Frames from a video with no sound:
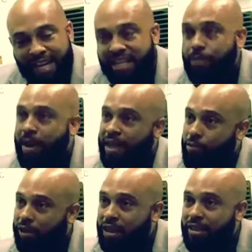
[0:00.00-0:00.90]
anybody who
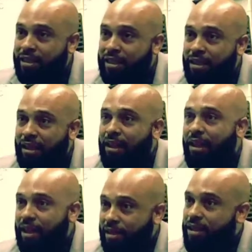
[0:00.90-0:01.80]
would listen,
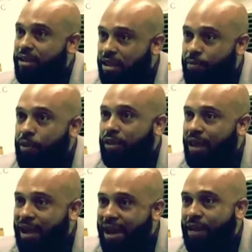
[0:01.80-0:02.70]
this is the book that
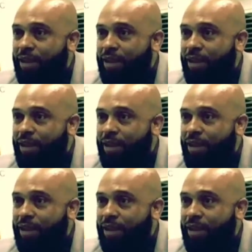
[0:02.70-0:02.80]
I have.